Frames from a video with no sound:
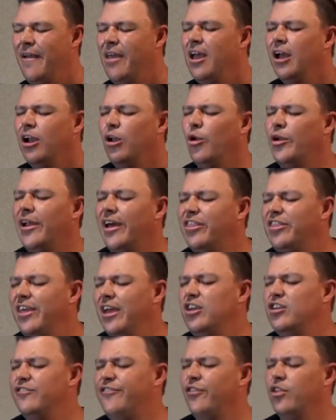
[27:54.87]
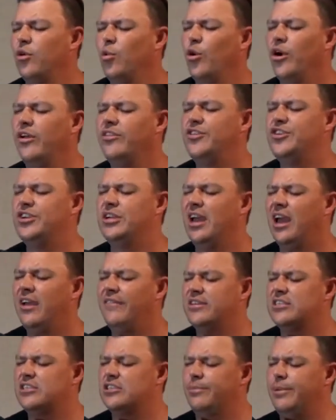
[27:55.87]
Lord, I thank you for the word that you gave
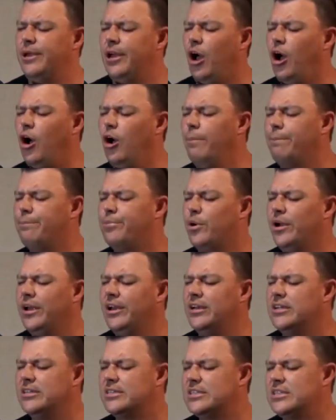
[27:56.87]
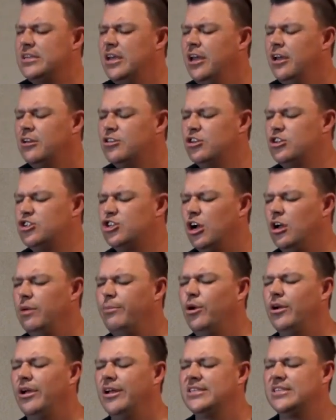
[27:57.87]
us to be hope bringers to
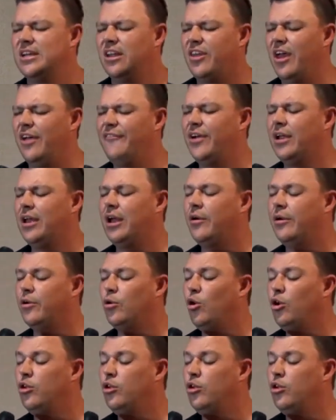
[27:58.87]
Joburg and South Africa and all